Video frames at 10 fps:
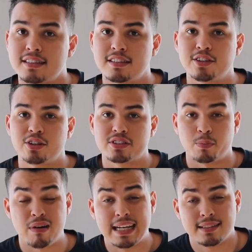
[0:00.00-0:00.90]
you know,
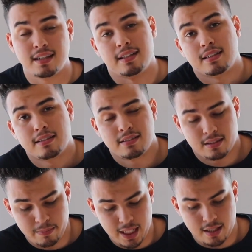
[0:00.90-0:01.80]
surprisingly
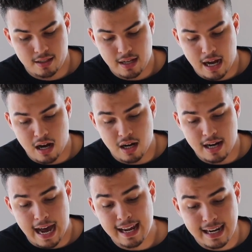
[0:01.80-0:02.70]
to me.
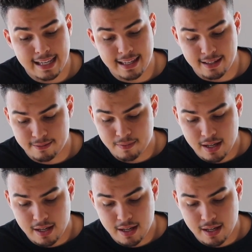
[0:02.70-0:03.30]
I like it.